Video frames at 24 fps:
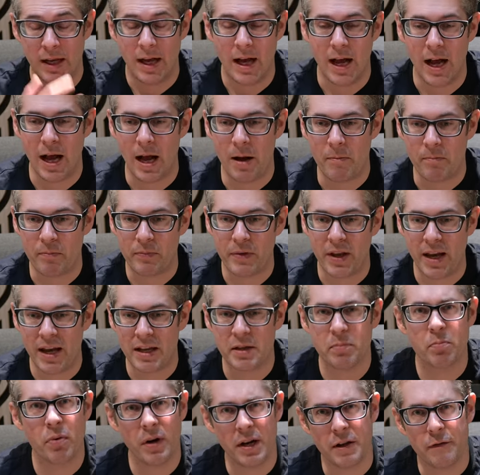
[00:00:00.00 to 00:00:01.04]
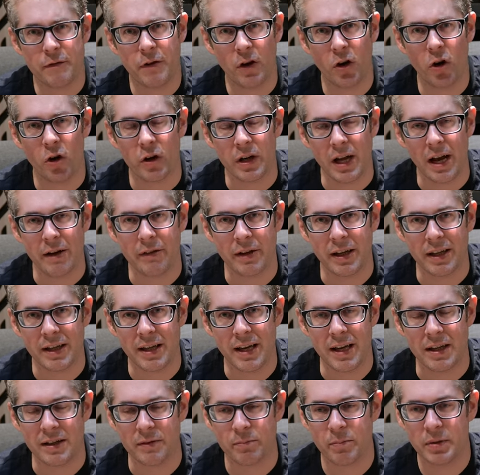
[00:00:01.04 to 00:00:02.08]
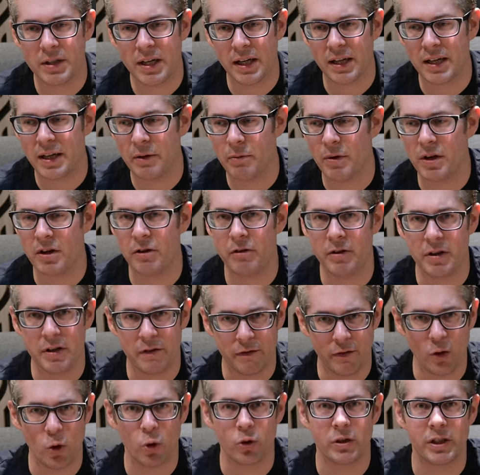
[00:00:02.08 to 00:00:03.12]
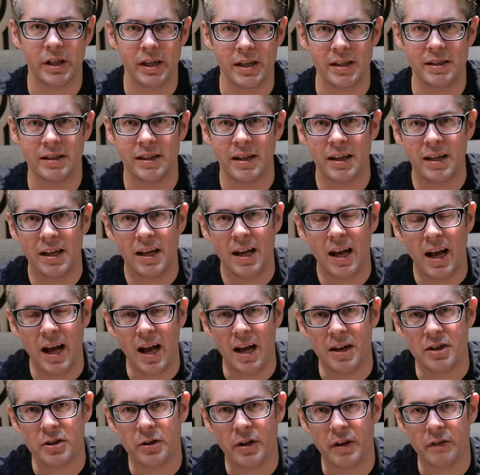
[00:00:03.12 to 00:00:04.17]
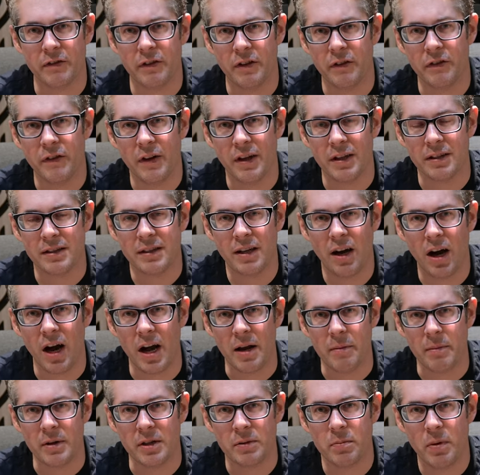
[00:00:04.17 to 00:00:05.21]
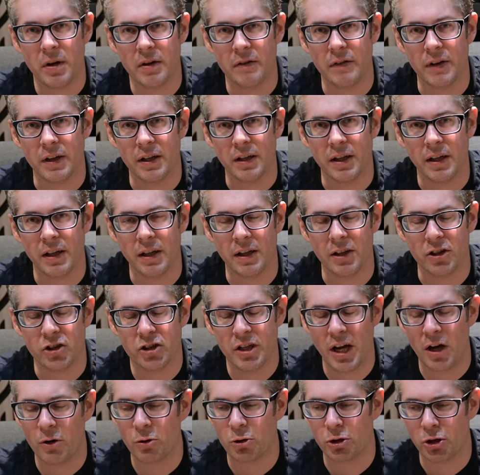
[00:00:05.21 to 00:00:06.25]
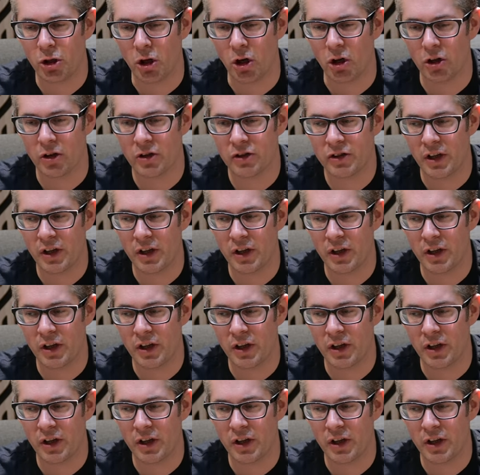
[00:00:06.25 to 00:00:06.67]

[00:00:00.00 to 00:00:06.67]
It's pretty full on having a kid, particularly when you're in your 40s and doing it for the first time. It's a bit of a shell shock.